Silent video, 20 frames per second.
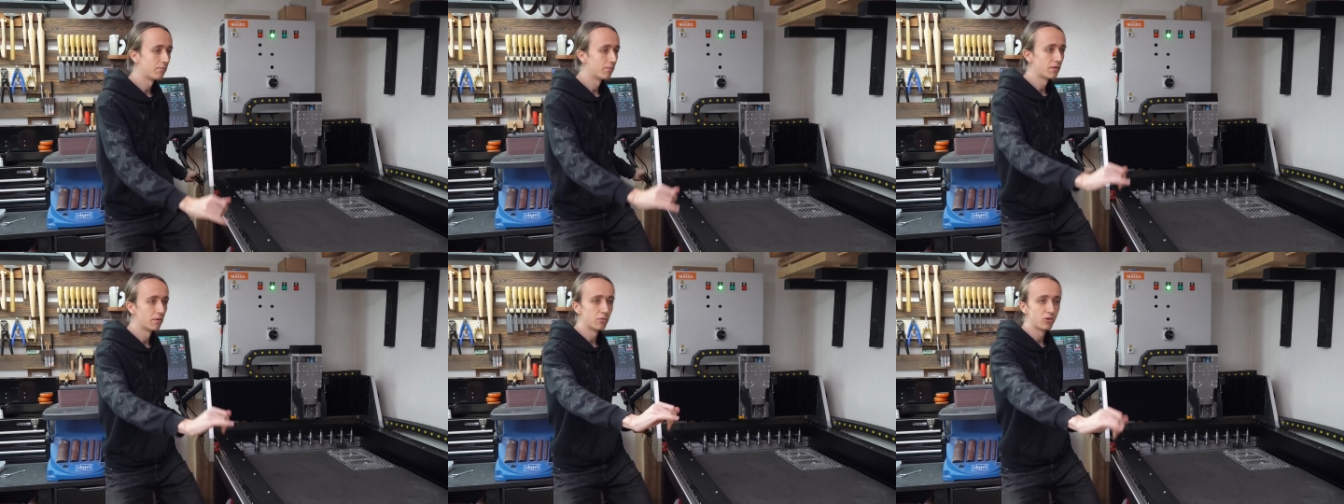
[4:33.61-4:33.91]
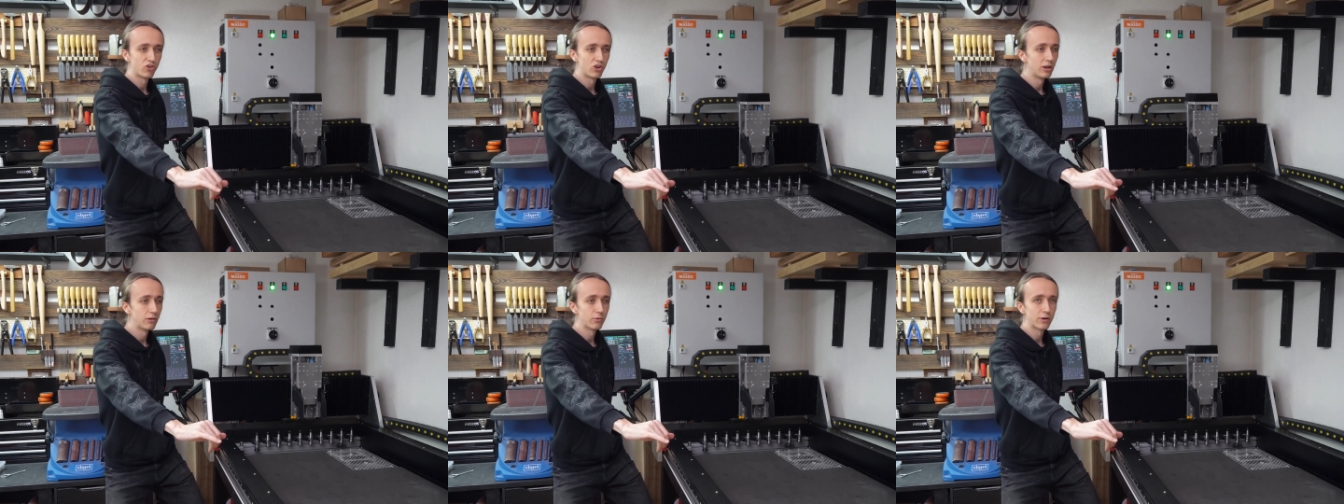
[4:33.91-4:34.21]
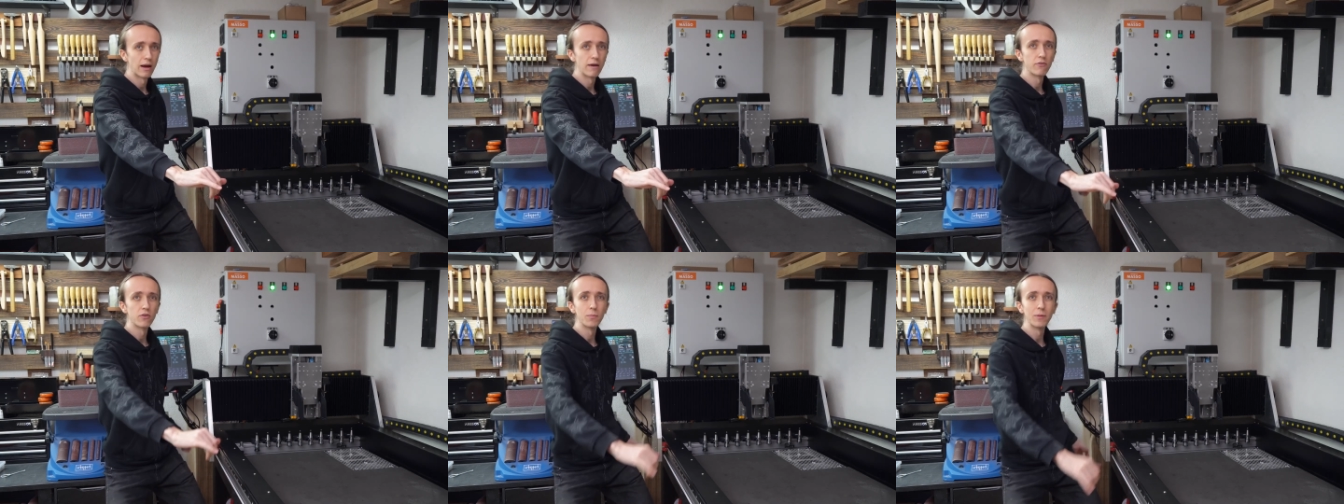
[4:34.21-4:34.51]
the machine would
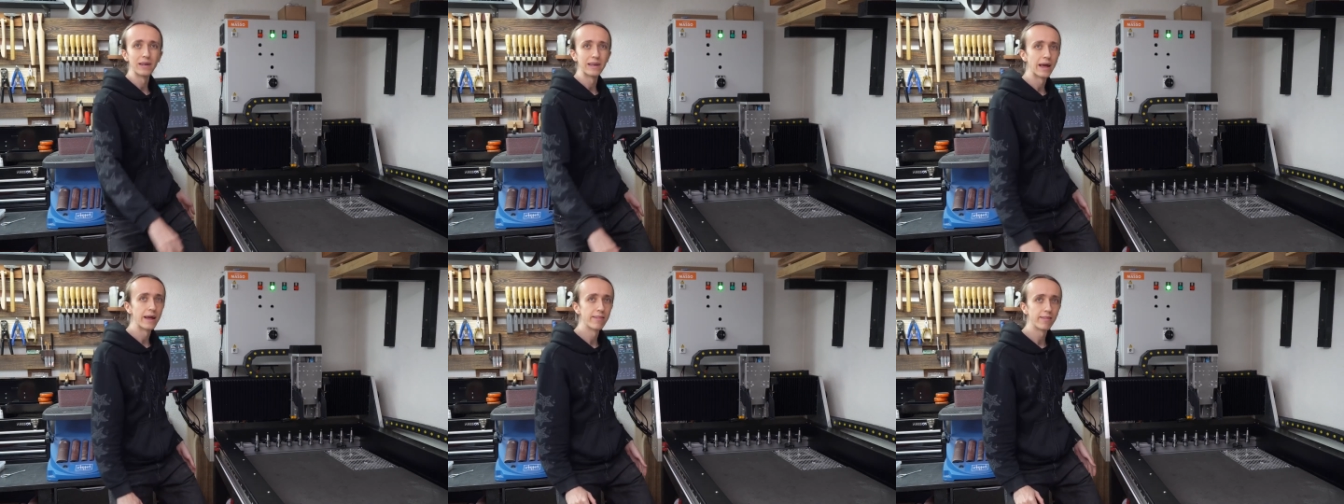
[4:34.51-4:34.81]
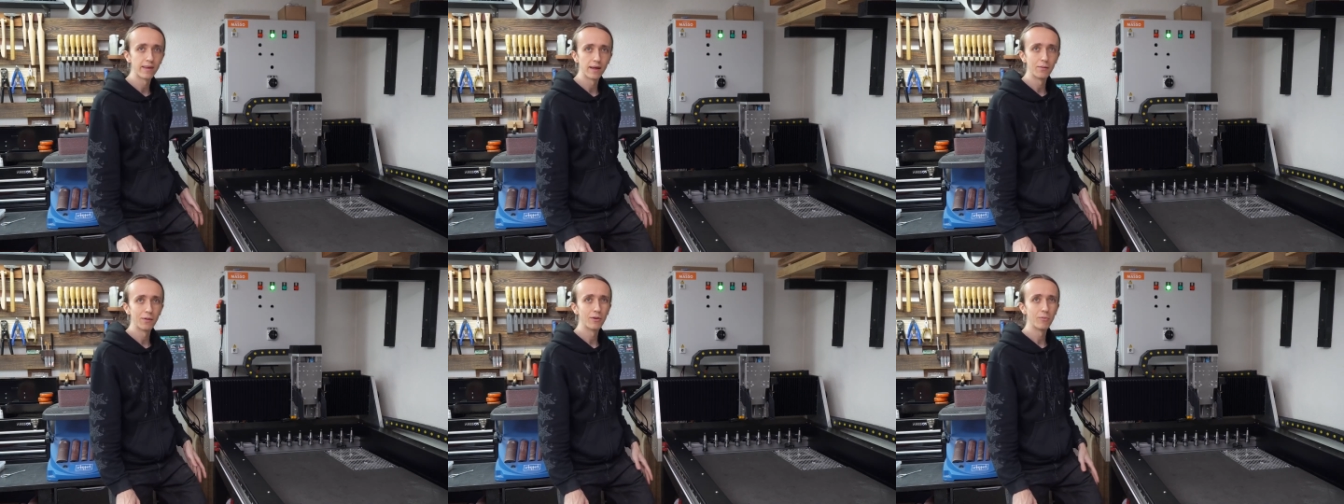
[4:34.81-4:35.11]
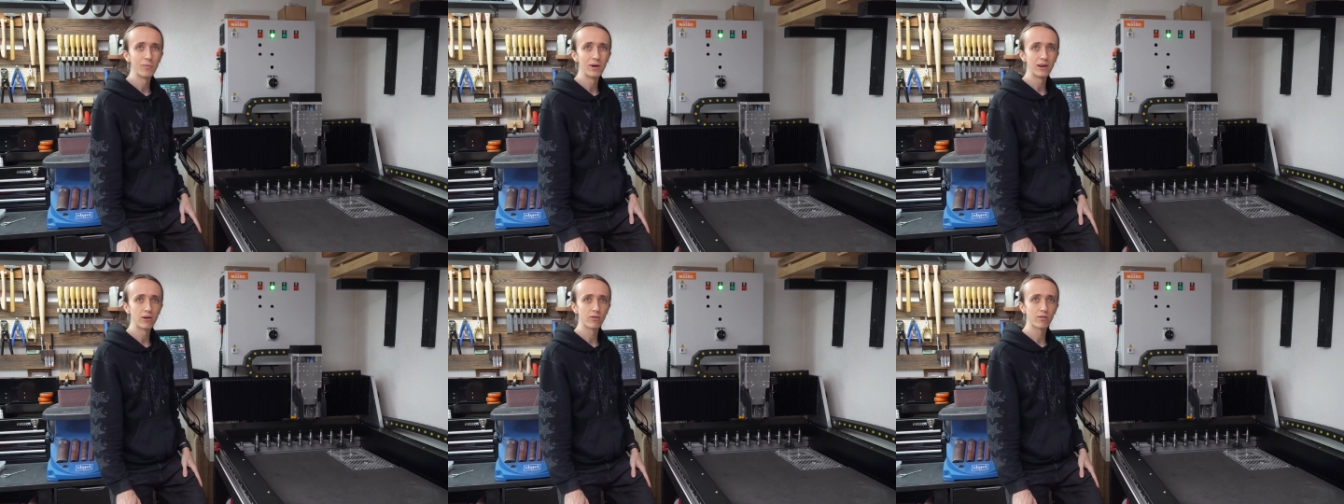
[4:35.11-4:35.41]
have to be 10
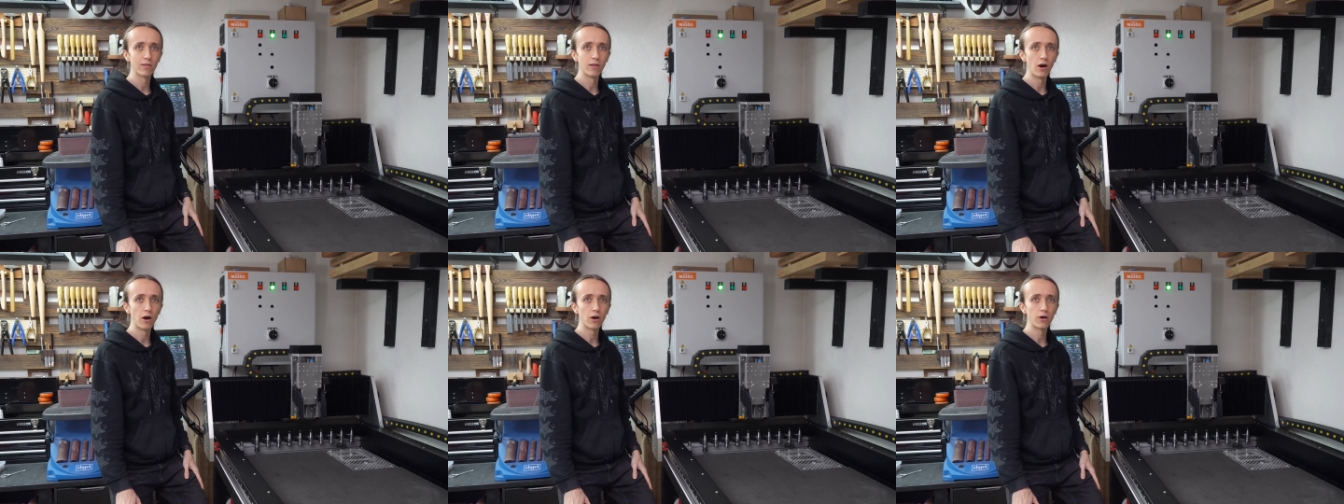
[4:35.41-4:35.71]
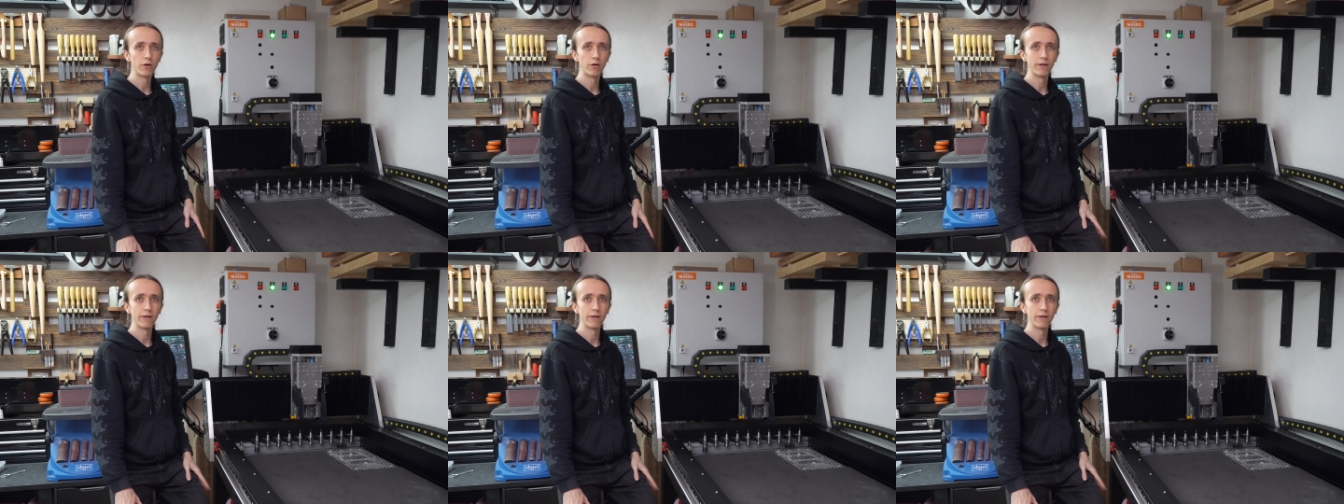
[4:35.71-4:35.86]
centimeters longer